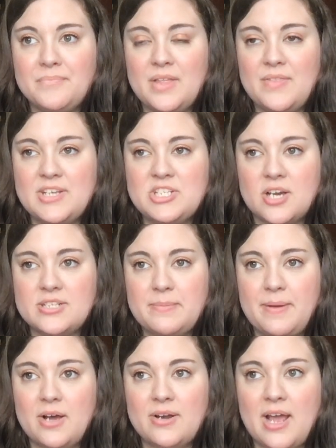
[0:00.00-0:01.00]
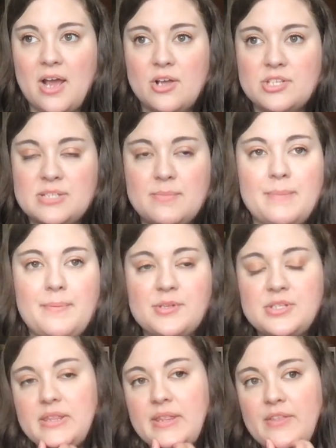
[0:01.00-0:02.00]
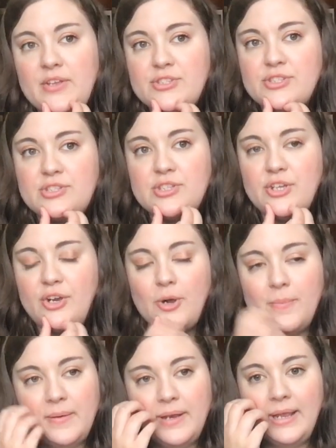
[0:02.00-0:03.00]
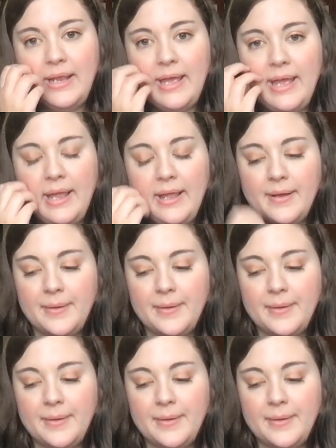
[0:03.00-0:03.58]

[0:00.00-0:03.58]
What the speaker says: they talked about how someone posted that they're opening a